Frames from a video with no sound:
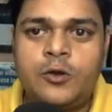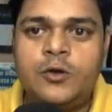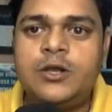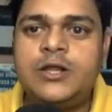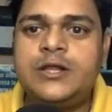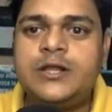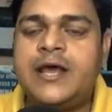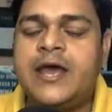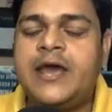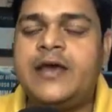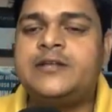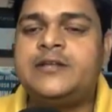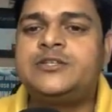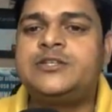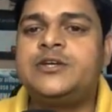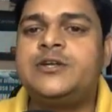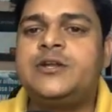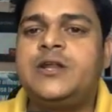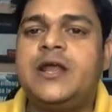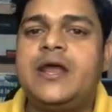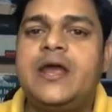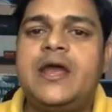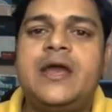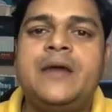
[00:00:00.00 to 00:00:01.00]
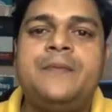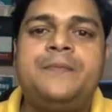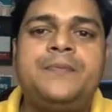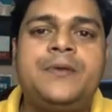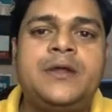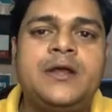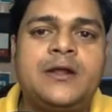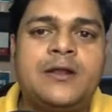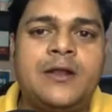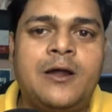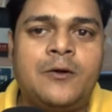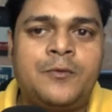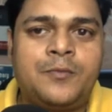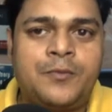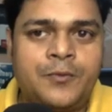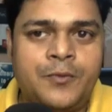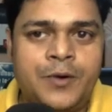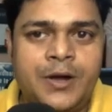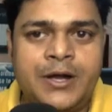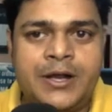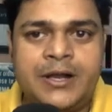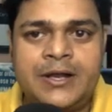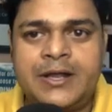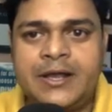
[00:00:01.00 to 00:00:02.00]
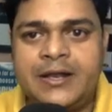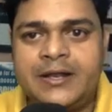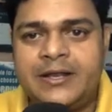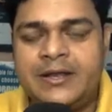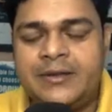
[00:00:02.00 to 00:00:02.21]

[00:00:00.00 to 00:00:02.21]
only the Azure, every cloud provider can